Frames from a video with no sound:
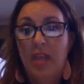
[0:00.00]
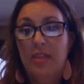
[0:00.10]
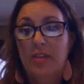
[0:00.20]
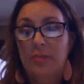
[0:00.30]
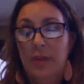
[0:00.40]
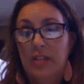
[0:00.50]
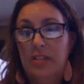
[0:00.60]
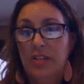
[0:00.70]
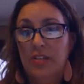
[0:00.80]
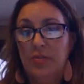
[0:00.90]
Those parents
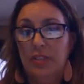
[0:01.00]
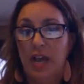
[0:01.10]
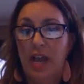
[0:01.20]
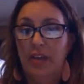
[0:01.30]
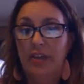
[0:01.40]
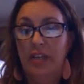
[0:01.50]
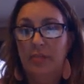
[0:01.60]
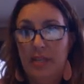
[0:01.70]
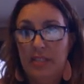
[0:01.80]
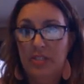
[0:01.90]
had to rely on
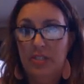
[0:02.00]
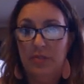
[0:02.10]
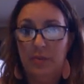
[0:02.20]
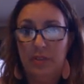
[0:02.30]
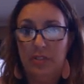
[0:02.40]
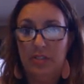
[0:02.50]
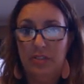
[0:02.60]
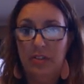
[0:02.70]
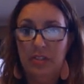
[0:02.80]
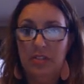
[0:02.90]
getting messages from their
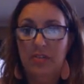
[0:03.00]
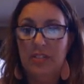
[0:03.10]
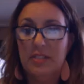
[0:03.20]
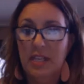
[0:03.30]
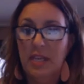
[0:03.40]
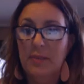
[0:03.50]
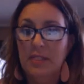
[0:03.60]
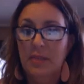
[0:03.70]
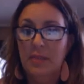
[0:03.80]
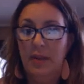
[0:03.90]
students, so it seems
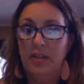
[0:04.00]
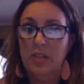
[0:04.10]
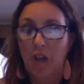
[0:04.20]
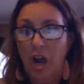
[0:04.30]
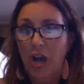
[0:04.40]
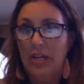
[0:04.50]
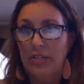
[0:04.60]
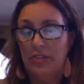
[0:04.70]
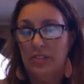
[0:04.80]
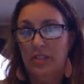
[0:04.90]
that the parents are
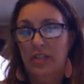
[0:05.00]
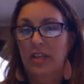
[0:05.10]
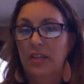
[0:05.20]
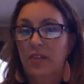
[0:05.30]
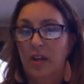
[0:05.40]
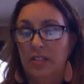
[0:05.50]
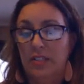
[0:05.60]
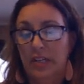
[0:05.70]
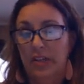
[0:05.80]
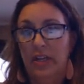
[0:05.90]
interested in
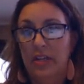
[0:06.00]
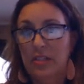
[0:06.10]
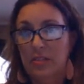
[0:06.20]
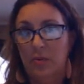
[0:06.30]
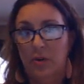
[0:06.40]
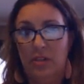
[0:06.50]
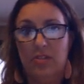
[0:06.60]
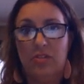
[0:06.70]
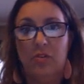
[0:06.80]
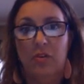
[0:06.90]
volunteering and supporting the
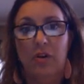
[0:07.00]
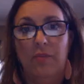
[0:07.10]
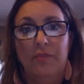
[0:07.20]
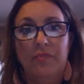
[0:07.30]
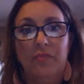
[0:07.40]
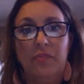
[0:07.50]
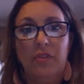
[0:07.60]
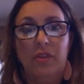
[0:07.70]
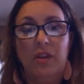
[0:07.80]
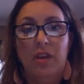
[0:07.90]
school.
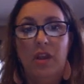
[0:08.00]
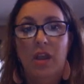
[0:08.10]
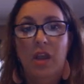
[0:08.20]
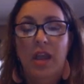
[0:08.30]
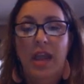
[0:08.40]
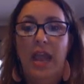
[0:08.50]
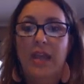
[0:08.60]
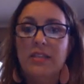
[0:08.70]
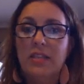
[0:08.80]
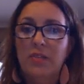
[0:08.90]

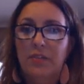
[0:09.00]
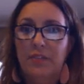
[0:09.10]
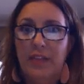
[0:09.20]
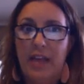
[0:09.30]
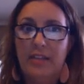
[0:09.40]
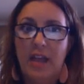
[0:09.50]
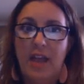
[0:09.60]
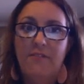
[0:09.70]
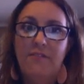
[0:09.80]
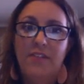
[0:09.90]
As I reflect,
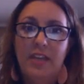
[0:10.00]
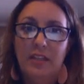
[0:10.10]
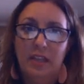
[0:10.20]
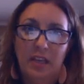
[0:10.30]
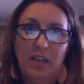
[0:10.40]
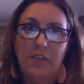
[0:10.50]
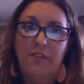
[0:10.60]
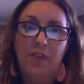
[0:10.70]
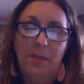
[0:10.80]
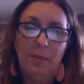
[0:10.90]
I'm feeling,
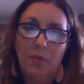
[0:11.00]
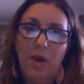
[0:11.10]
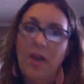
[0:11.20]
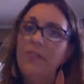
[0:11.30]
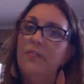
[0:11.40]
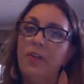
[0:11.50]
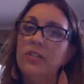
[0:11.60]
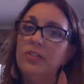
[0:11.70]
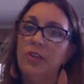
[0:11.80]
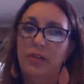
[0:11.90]
number 1,
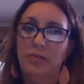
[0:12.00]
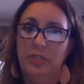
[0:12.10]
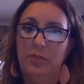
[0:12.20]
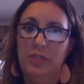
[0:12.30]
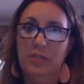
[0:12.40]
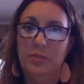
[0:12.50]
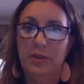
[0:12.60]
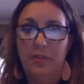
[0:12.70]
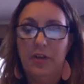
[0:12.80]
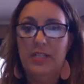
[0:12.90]
frustrated with the principal
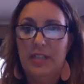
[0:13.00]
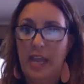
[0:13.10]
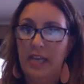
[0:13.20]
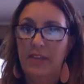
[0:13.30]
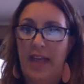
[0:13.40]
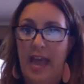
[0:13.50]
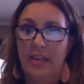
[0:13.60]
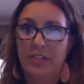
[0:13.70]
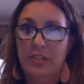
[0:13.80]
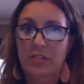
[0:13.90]
for his negative
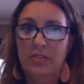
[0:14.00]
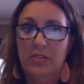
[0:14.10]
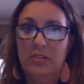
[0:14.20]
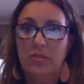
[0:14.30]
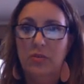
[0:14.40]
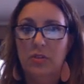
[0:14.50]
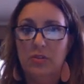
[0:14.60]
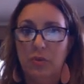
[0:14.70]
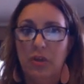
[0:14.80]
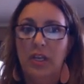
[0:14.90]
attitude towards
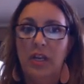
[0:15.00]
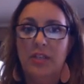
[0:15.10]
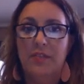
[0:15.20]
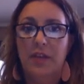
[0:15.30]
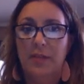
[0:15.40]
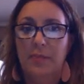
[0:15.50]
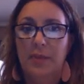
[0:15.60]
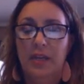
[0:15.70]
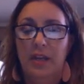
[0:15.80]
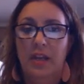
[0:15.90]
working on
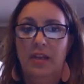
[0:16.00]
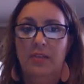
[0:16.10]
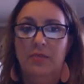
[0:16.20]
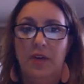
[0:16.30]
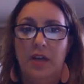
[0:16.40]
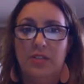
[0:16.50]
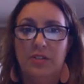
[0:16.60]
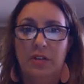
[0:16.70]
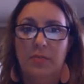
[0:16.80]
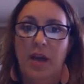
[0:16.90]
developing and
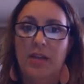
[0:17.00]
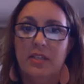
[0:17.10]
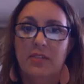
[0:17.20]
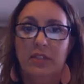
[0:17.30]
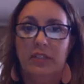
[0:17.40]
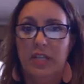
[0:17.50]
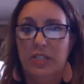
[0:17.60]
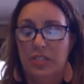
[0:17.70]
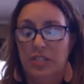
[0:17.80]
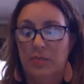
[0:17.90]
fostering positive
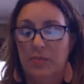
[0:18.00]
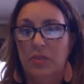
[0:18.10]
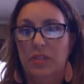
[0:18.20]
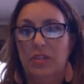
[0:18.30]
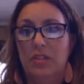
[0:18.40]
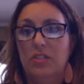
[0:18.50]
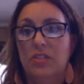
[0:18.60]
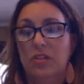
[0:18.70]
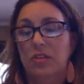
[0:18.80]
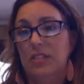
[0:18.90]
relationships with the
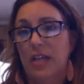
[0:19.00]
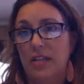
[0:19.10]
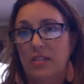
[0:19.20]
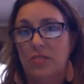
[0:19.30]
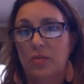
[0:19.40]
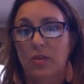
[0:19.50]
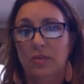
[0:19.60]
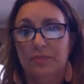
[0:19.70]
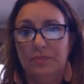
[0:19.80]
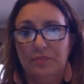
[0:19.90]
students at his
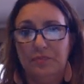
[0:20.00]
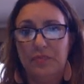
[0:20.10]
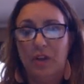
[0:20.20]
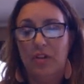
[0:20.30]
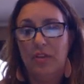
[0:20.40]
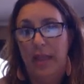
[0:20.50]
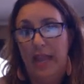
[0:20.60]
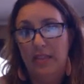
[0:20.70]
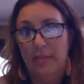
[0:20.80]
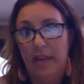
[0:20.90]
school,
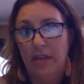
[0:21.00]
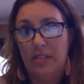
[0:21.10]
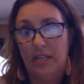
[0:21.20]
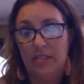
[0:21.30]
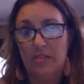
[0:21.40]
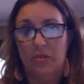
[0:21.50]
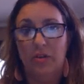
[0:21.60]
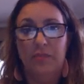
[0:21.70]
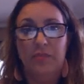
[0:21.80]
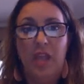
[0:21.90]
and the parents at his
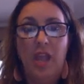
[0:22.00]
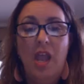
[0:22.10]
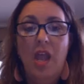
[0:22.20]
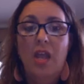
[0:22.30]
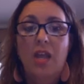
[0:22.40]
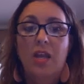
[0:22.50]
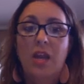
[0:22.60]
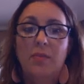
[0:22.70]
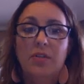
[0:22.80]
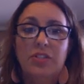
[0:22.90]
school.
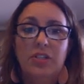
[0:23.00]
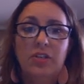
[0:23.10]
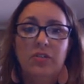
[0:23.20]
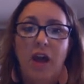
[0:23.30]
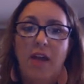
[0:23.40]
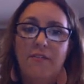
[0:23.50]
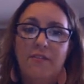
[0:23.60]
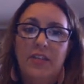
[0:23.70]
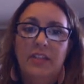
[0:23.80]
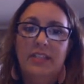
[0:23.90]
Number 2, I'm
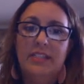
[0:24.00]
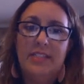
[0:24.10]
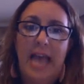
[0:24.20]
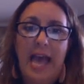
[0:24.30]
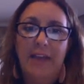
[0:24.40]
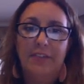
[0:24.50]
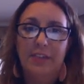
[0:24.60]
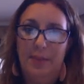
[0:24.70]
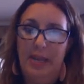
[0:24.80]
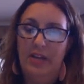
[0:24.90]
feeling sad for
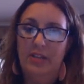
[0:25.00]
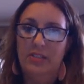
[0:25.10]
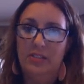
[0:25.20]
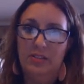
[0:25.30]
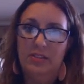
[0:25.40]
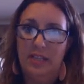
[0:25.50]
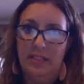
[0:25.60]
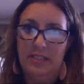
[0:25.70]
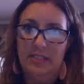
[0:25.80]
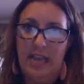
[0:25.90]
the parents, students, and
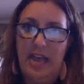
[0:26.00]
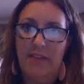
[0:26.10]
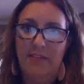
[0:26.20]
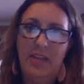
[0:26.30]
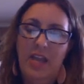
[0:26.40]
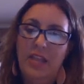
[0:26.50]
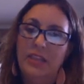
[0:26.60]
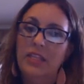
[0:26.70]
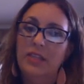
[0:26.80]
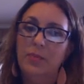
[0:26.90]
the staff
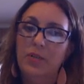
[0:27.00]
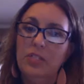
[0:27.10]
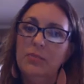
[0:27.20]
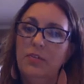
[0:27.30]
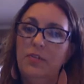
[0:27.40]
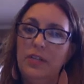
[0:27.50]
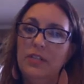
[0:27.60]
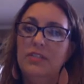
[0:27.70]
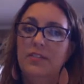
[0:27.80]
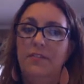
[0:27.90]
that the principal
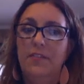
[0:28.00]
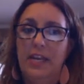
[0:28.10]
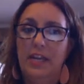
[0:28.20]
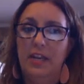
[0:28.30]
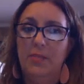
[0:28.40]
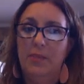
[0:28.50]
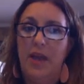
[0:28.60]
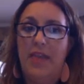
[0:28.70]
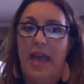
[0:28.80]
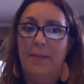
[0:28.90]
feels defeated
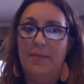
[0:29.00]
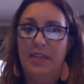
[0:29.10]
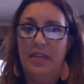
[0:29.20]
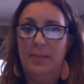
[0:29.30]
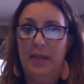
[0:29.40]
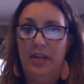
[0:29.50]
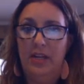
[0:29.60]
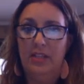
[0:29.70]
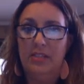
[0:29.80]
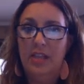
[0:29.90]
by the apathetic
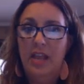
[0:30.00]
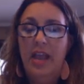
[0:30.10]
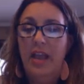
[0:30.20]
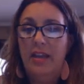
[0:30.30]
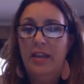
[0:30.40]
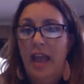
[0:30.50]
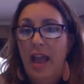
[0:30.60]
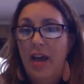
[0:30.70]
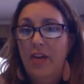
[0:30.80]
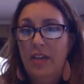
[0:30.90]
parents, and
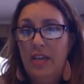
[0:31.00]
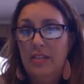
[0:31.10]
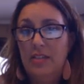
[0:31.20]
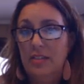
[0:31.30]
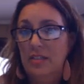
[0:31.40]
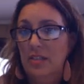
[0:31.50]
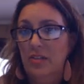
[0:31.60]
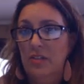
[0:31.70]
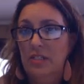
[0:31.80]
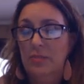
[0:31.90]
now he is
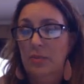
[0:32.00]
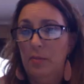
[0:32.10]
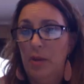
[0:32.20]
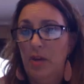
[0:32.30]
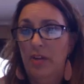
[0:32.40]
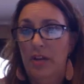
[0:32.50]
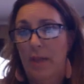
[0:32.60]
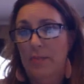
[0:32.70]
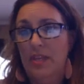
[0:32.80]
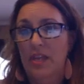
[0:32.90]
continuing to promote an
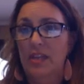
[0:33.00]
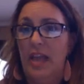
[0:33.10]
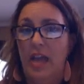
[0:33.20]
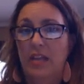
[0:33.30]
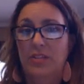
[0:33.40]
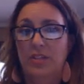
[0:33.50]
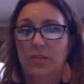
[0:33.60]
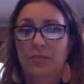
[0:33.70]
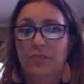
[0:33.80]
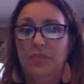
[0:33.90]
apathetic
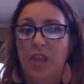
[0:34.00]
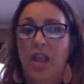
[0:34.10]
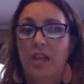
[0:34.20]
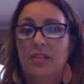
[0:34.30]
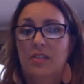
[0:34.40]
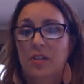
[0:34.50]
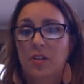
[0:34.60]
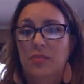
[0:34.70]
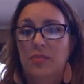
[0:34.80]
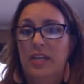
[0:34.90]
attitude and
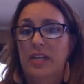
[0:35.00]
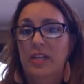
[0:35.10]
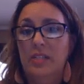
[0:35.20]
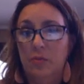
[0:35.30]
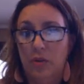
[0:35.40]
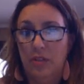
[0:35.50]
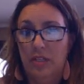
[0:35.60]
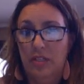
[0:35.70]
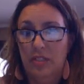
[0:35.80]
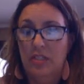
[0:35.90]
assumes that it isn't worth
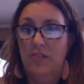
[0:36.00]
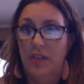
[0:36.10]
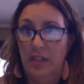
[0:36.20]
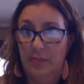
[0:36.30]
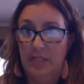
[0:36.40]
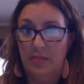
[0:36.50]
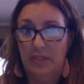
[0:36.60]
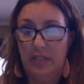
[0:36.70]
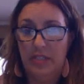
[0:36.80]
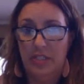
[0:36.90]
it to develop these
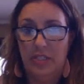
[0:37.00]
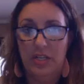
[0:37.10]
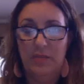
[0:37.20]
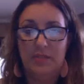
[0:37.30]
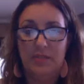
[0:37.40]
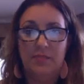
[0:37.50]
relationships.